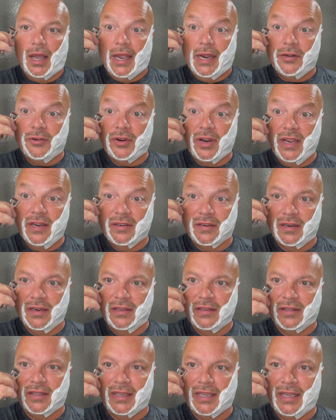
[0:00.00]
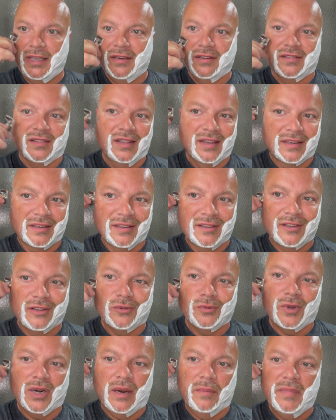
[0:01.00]
hydration is the key to slickness is
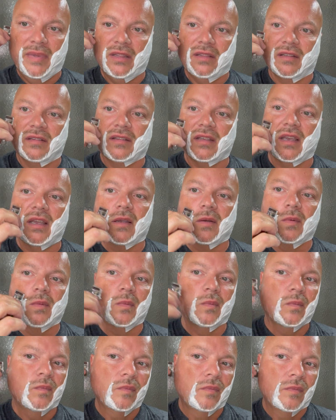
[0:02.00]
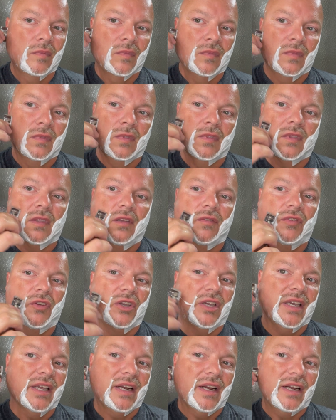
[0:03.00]
what I meant to say. If you
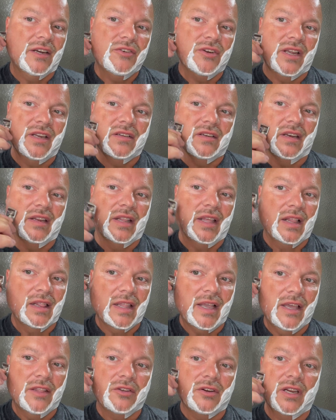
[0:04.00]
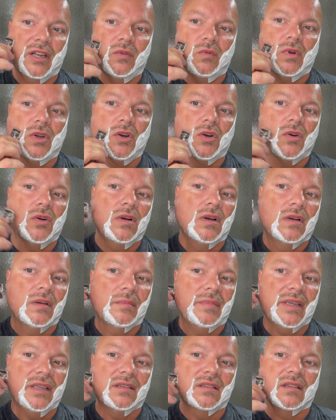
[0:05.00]
get hydration in that lather, it will
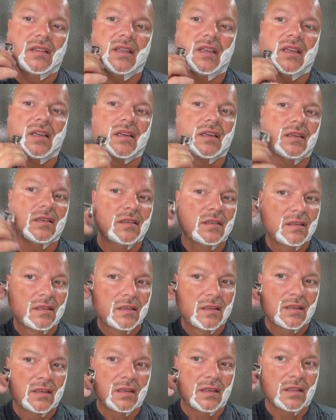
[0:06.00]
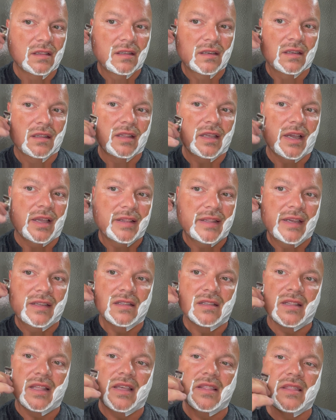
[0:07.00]
be slick. And look at that.
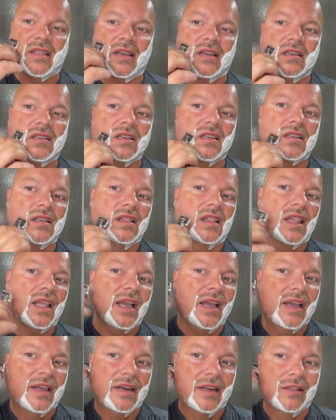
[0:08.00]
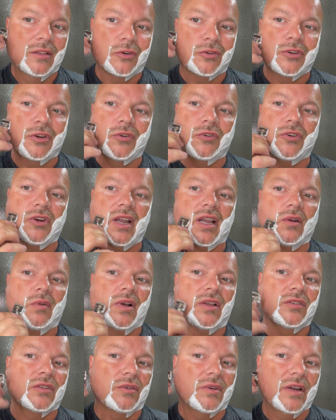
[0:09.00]
That, that thing is just gliding. There's no drag
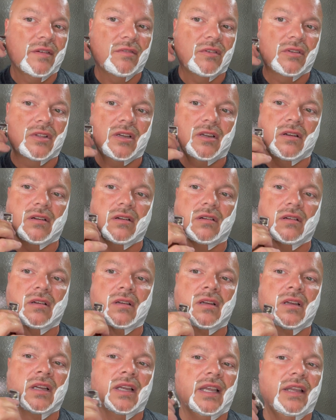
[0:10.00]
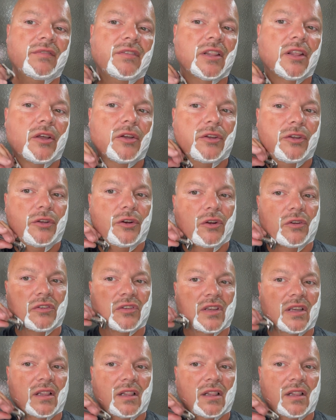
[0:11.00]
whatsoever there. Even though you don't see a